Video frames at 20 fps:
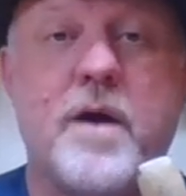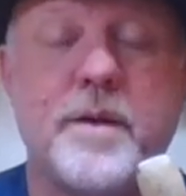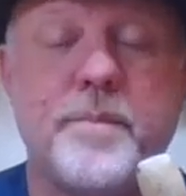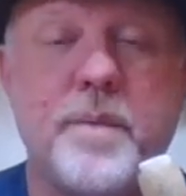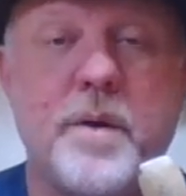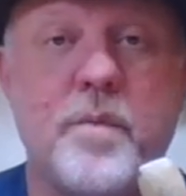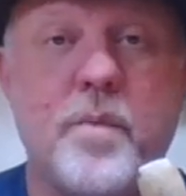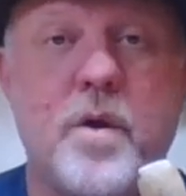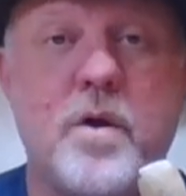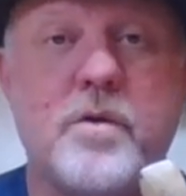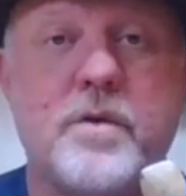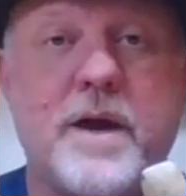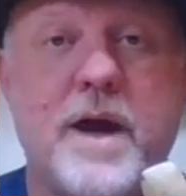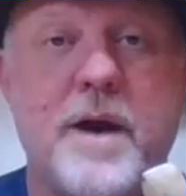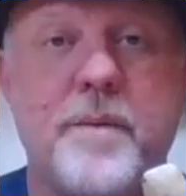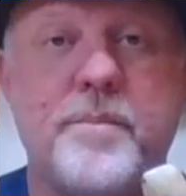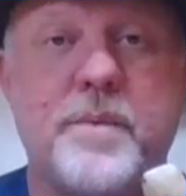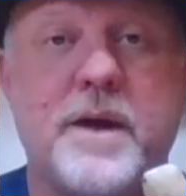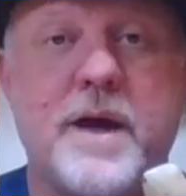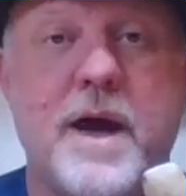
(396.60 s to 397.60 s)
Rugby World
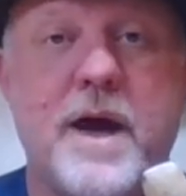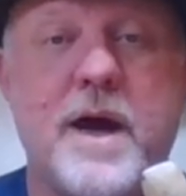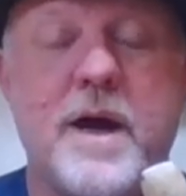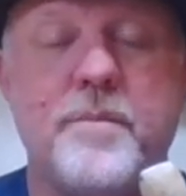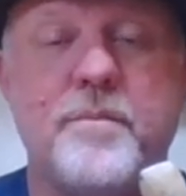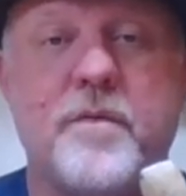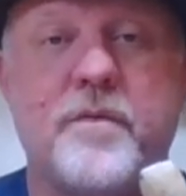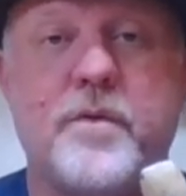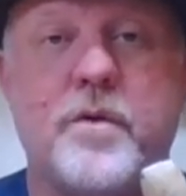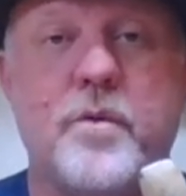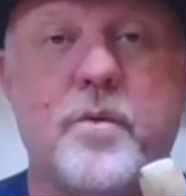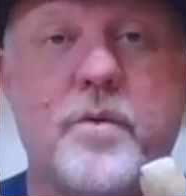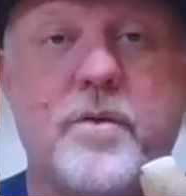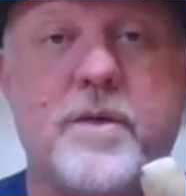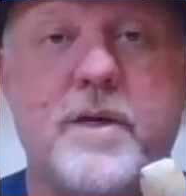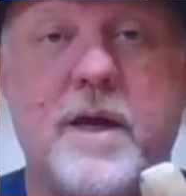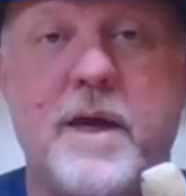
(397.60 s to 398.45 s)
Cup game. Of course,